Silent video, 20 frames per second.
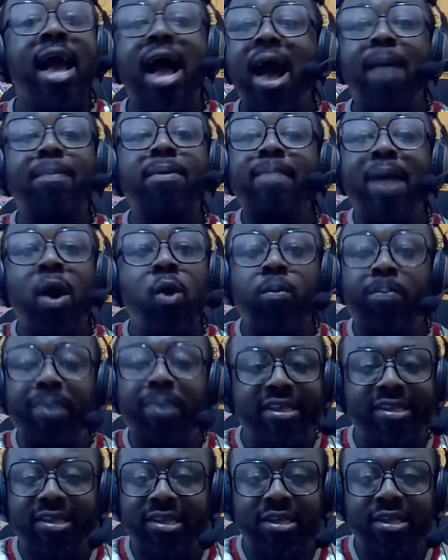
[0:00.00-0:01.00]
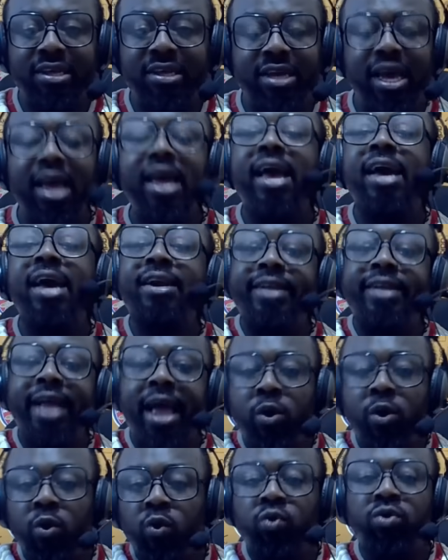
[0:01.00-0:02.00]
I be my own person. You get Henry na
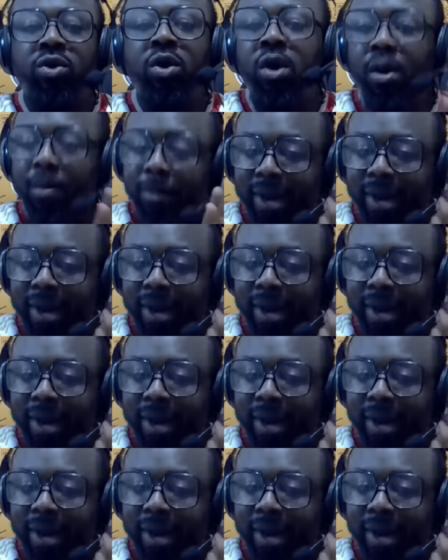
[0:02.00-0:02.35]
your own.